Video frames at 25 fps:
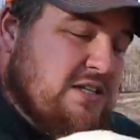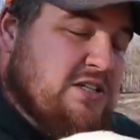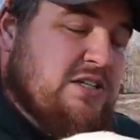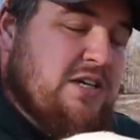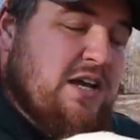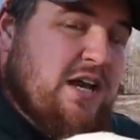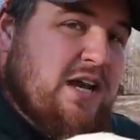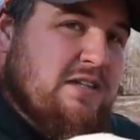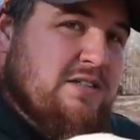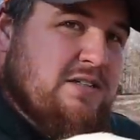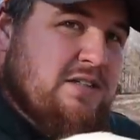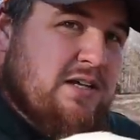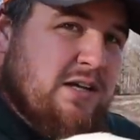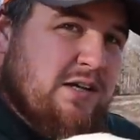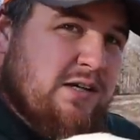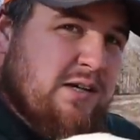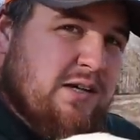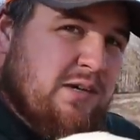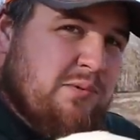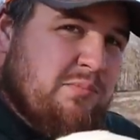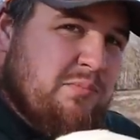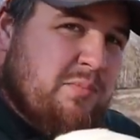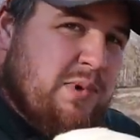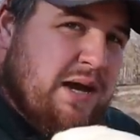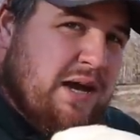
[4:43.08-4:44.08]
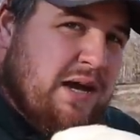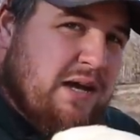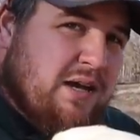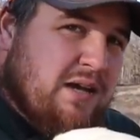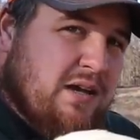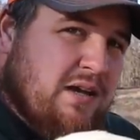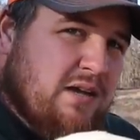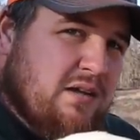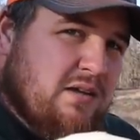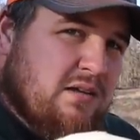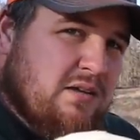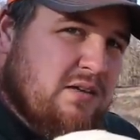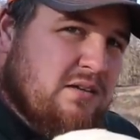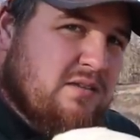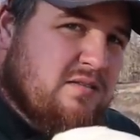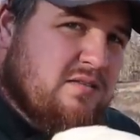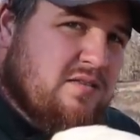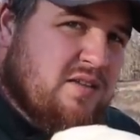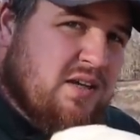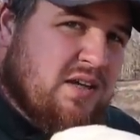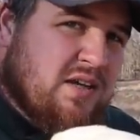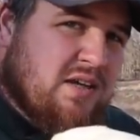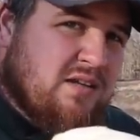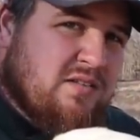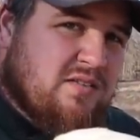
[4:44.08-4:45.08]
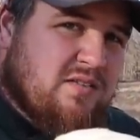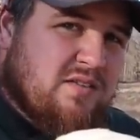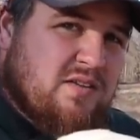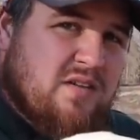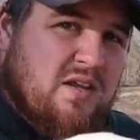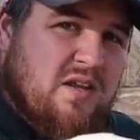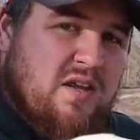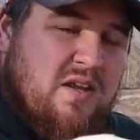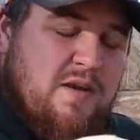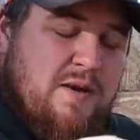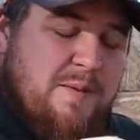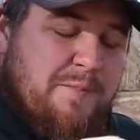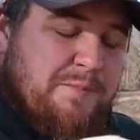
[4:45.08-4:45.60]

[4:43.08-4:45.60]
and she has not come back since.